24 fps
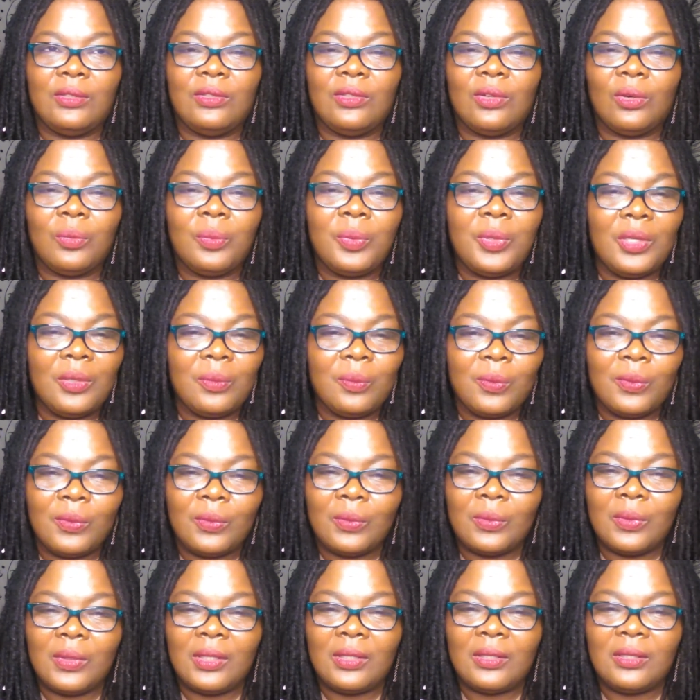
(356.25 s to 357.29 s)

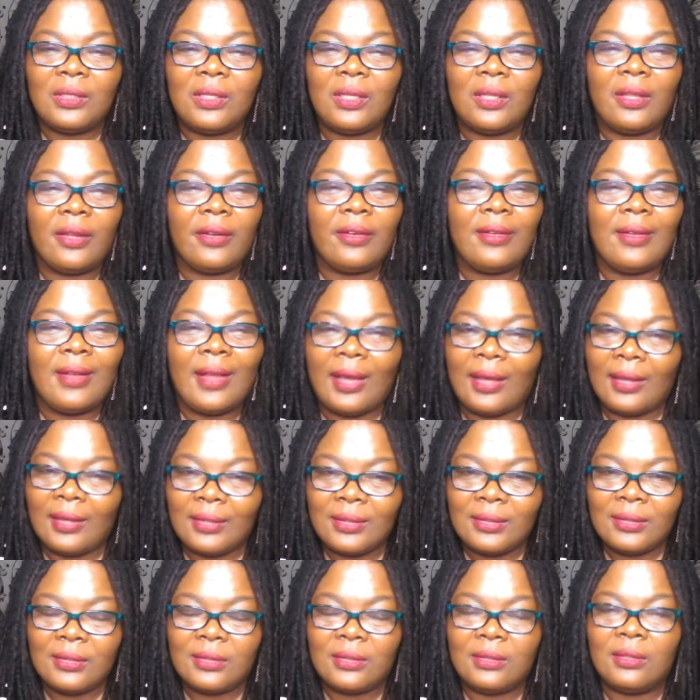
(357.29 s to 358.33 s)
people and they're
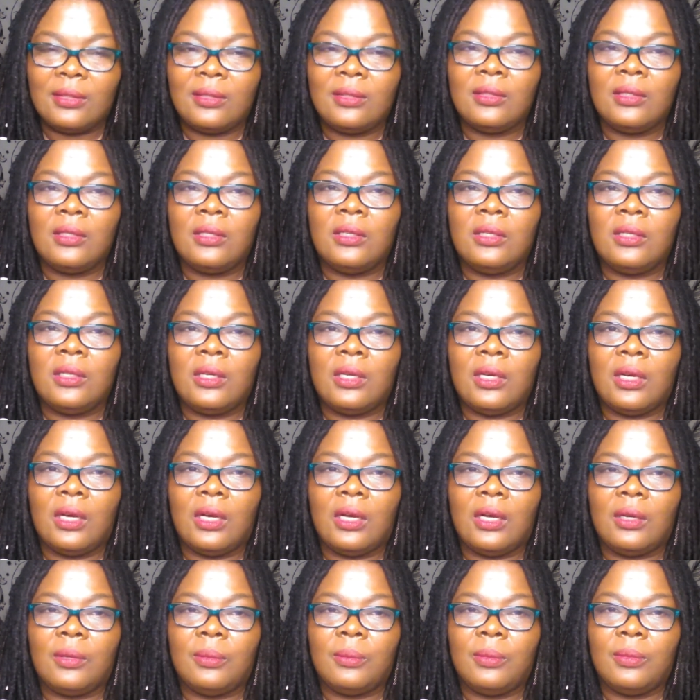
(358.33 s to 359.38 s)
nice,
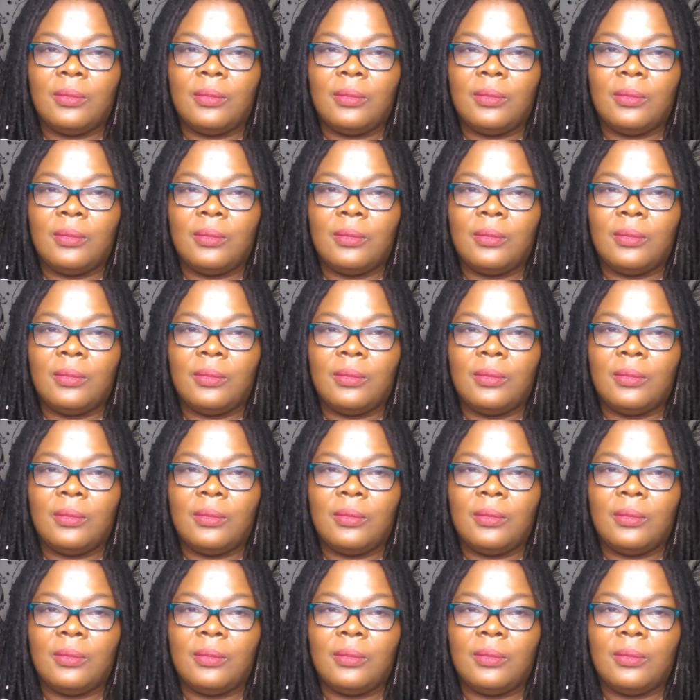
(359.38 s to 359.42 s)
um,